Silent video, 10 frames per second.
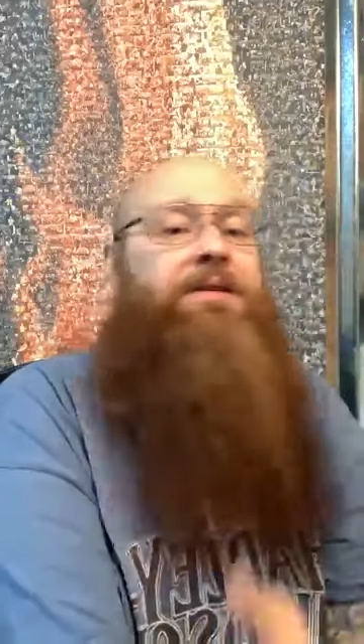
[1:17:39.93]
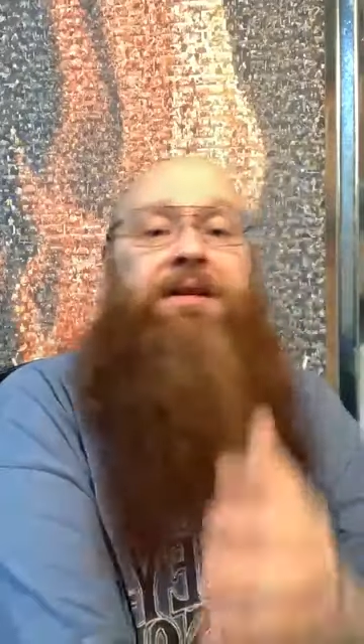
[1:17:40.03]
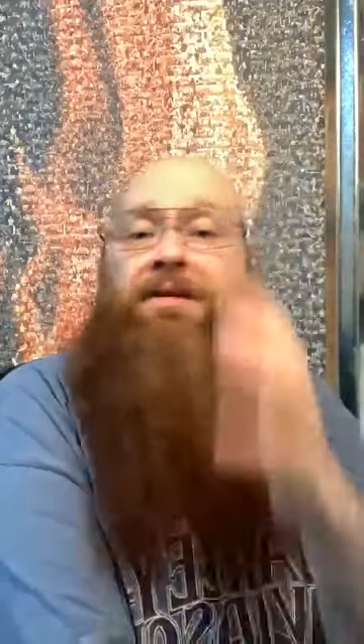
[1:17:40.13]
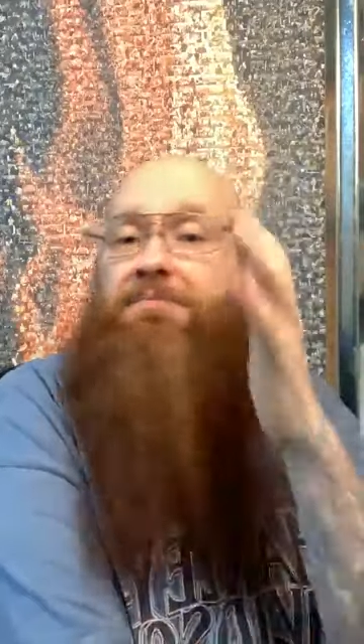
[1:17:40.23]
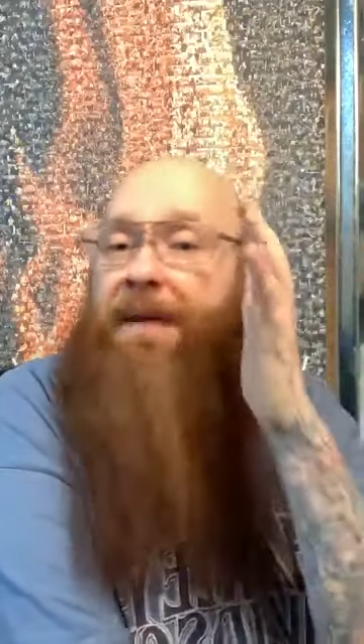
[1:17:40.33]

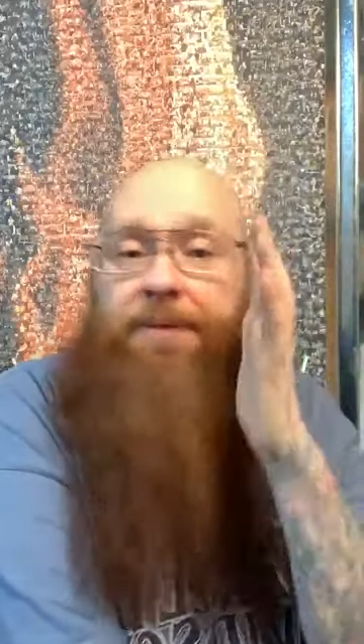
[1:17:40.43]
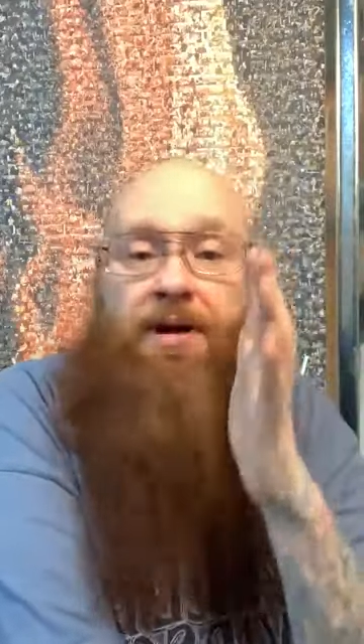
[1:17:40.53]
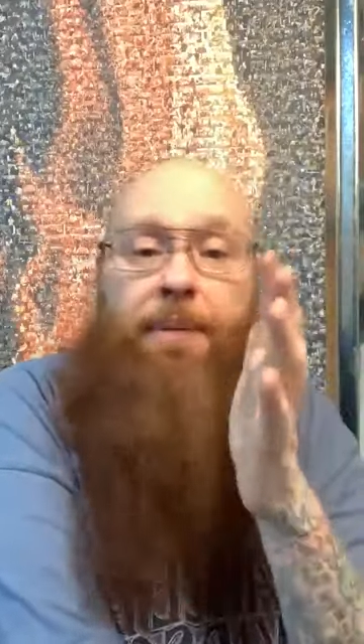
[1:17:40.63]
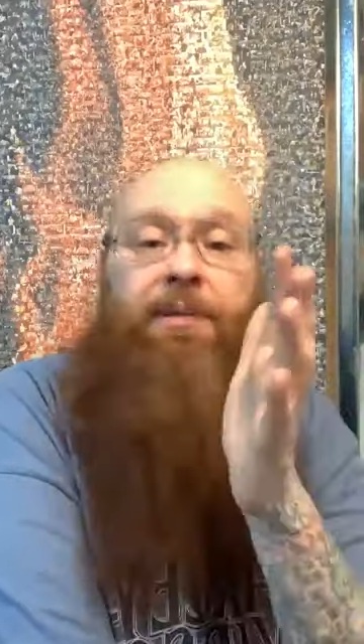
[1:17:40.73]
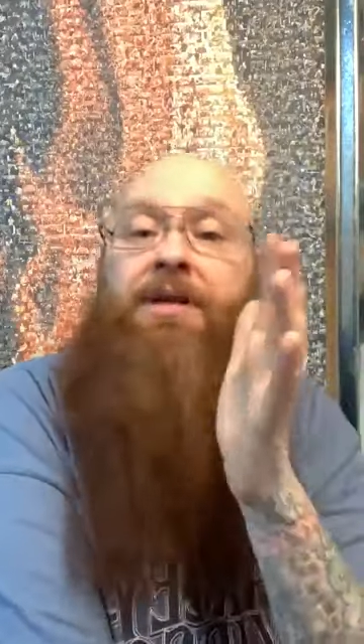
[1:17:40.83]
and maybe you're
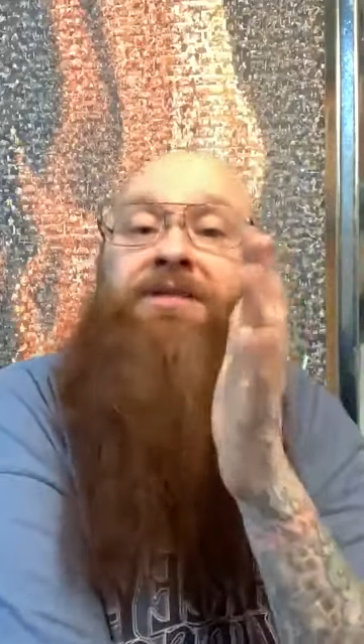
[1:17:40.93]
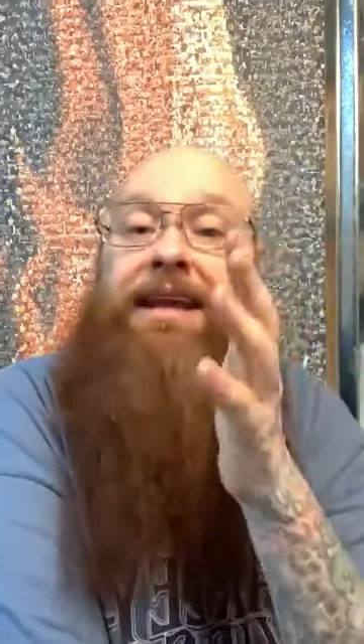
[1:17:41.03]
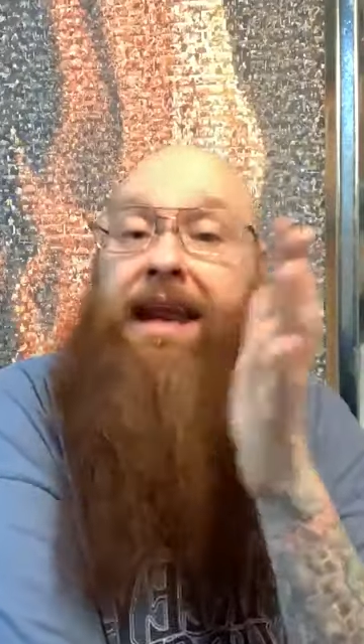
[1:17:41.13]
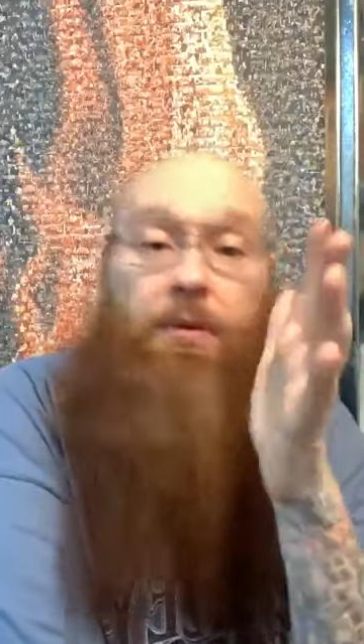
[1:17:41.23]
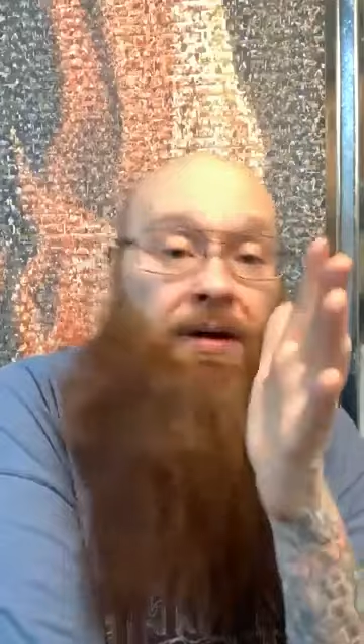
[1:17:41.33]
not plugged in
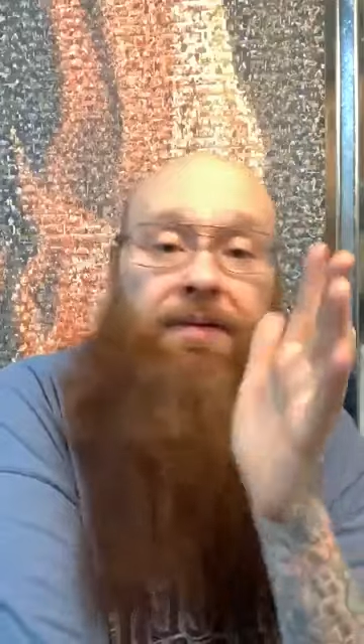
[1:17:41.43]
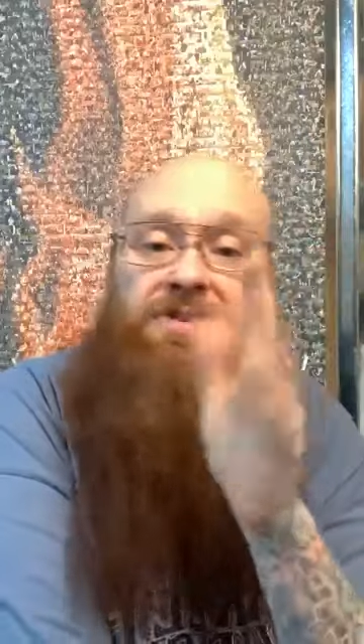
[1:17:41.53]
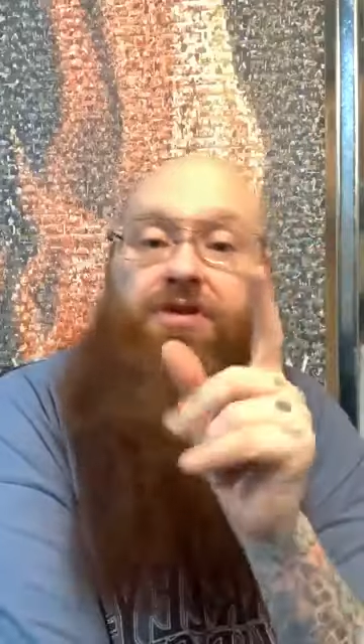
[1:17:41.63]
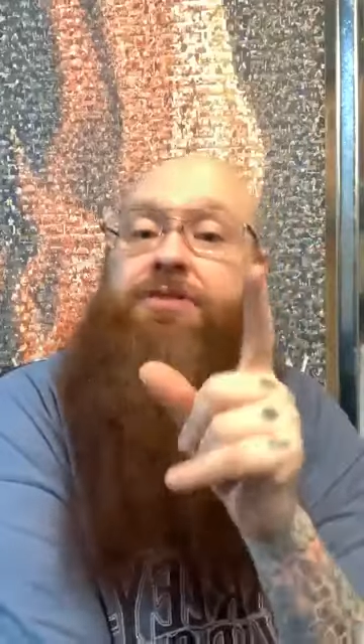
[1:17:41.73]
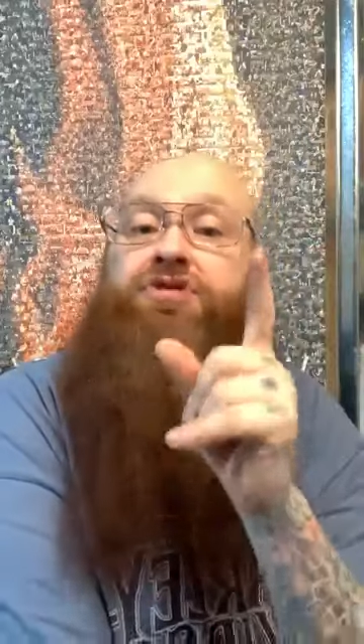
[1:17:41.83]
anywhere in this,
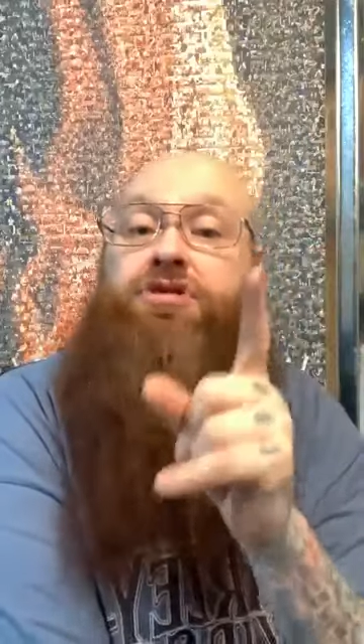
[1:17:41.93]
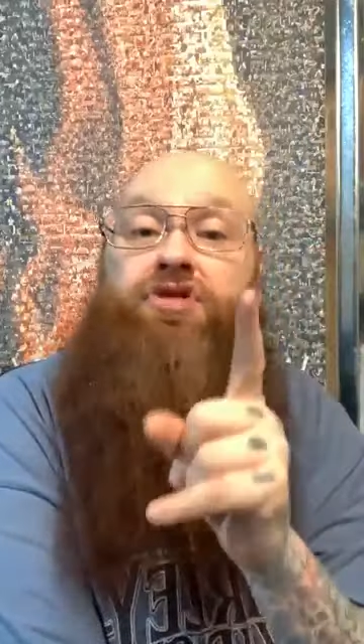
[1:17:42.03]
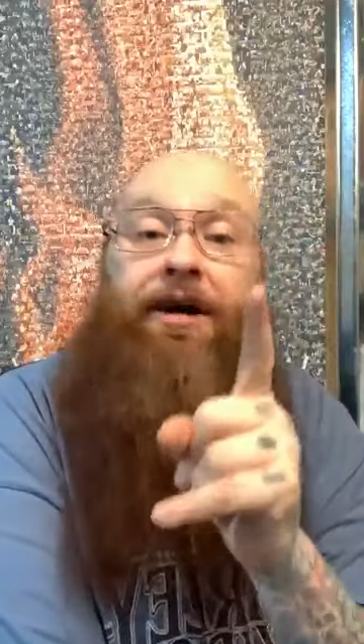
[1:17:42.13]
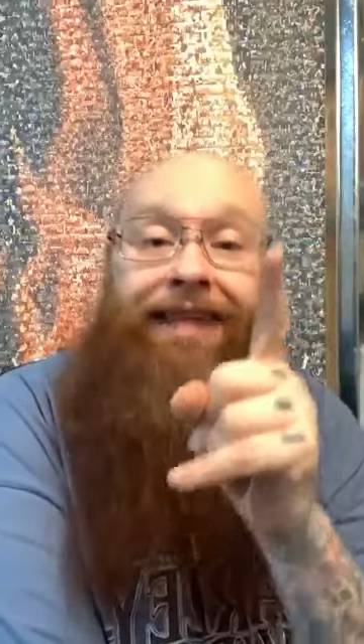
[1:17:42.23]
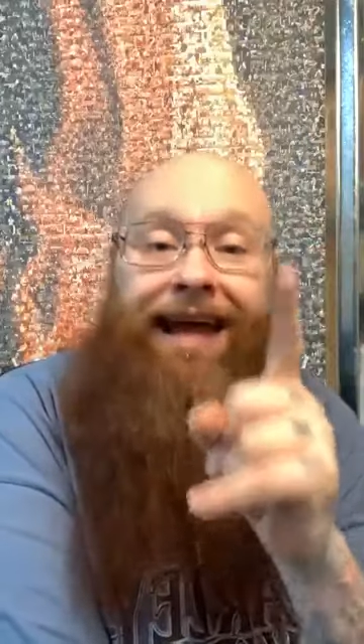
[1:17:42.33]
your church
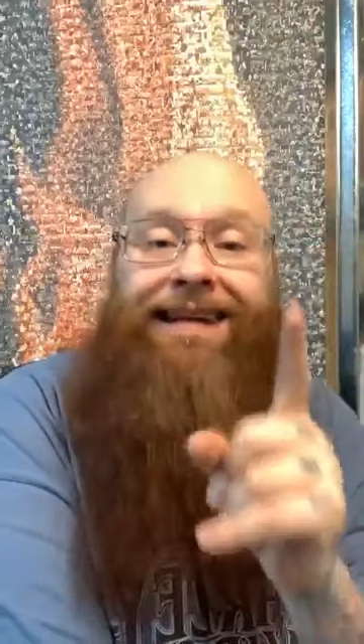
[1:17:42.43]
online,